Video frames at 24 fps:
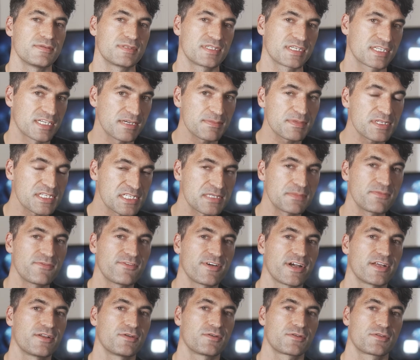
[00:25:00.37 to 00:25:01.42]
to come to some
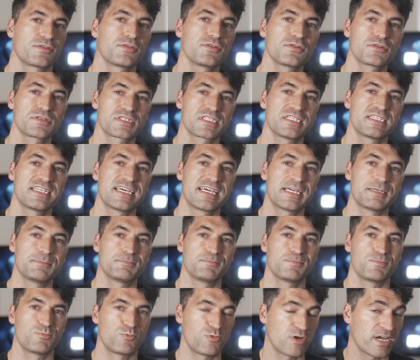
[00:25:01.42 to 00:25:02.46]
final thoughts today,
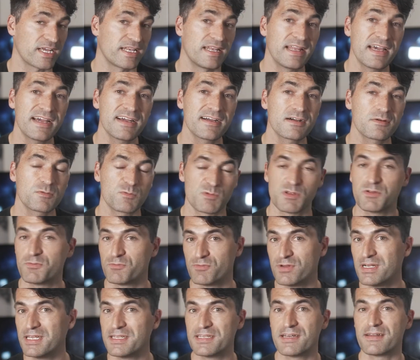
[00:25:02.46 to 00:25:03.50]
right now we
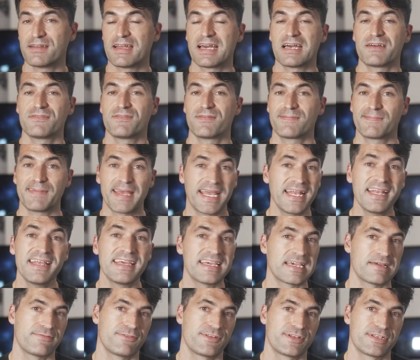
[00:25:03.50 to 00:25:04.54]
really don't have any
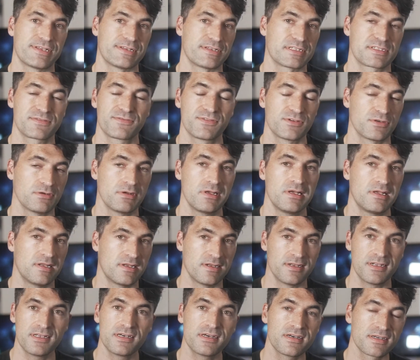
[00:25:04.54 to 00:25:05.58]
evidence for
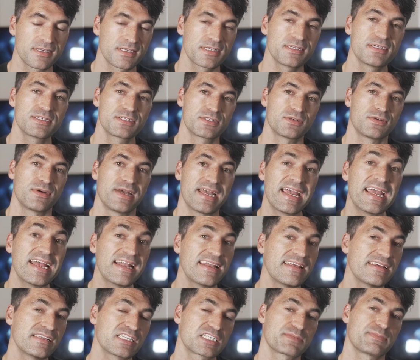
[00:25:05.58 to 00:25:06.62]
lurkers or
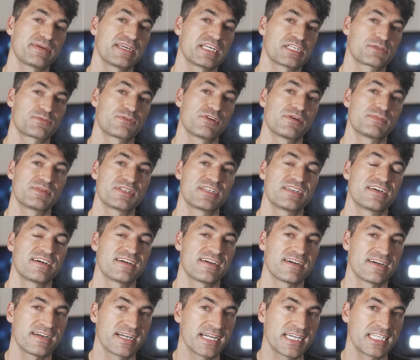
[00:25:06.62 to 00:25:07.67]
alien space probes that are
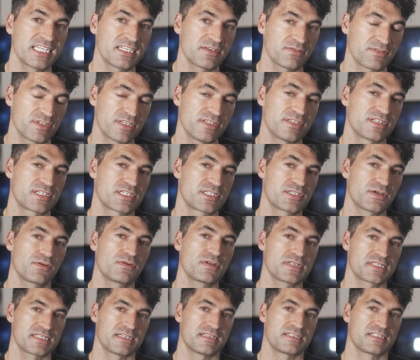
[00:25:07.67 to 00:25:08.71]
hiding within the solar
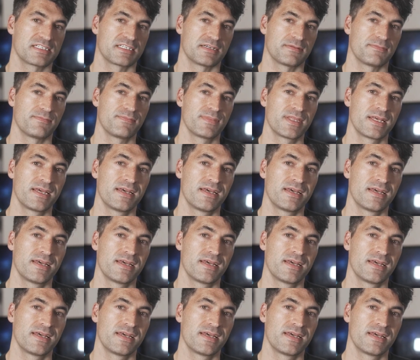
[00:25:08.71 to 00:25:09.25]
system.